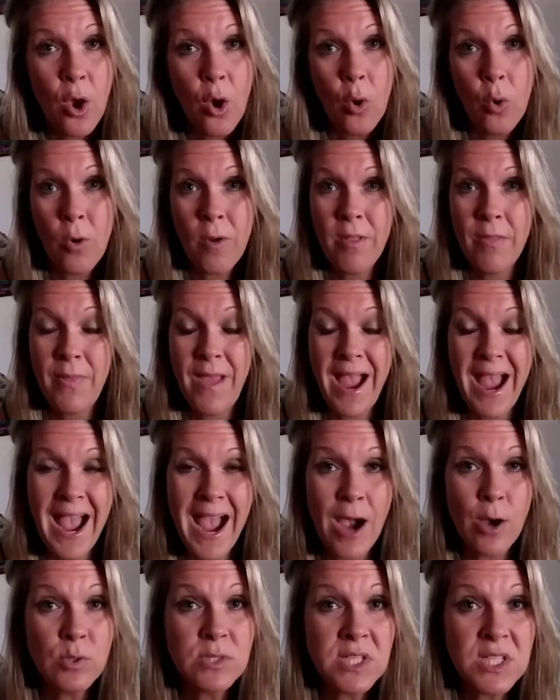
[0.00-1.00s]
or that the
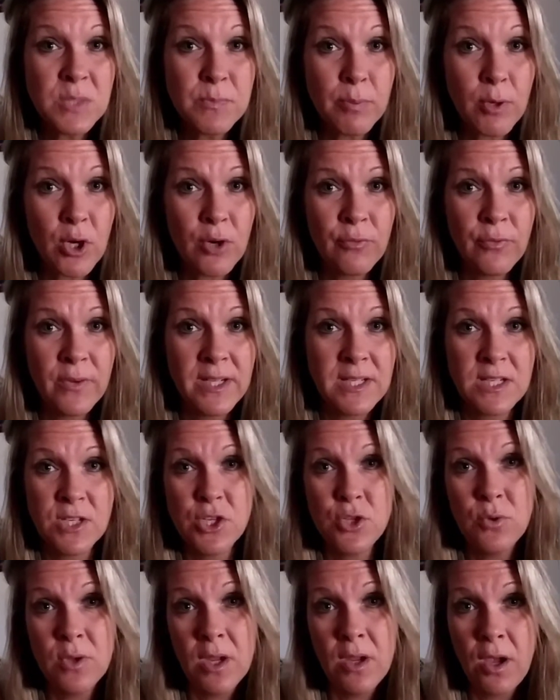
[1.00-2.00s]
house is perfect and
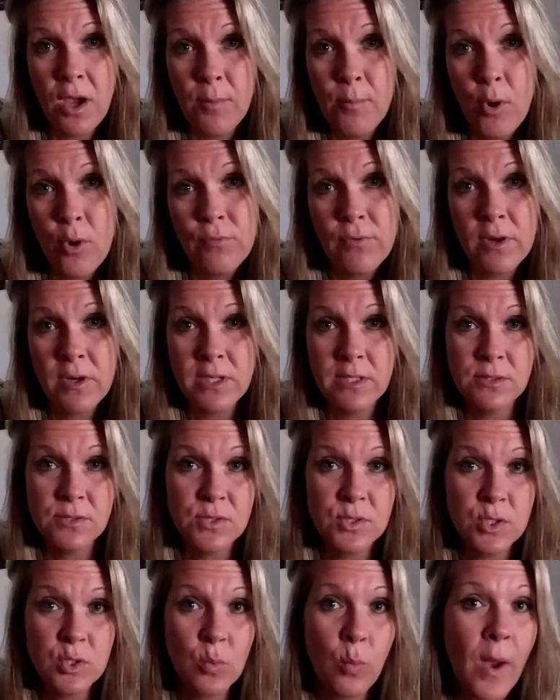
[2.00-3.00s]
you can come over and
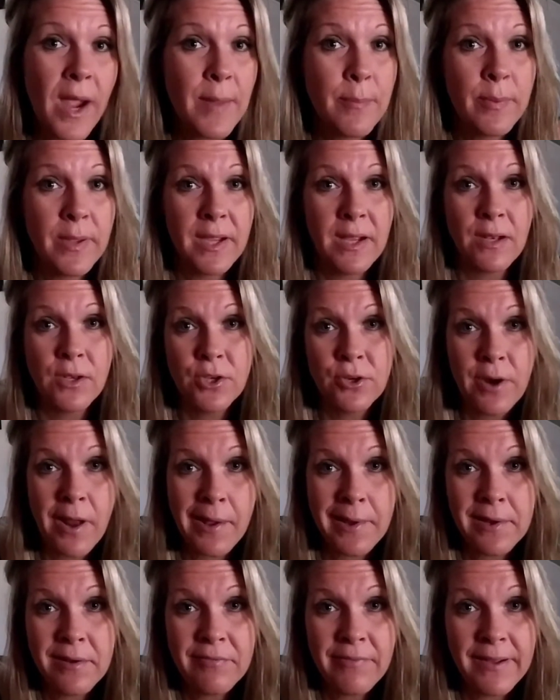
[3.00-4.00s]
swipe it and you're not
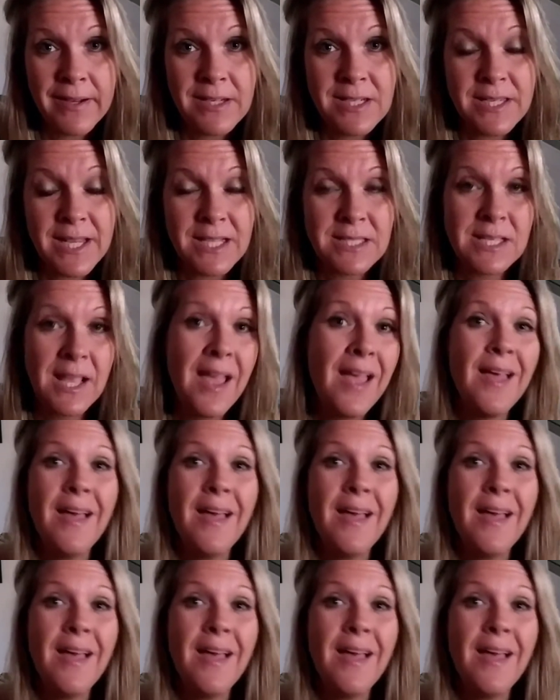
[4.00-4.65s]
going to find any dust.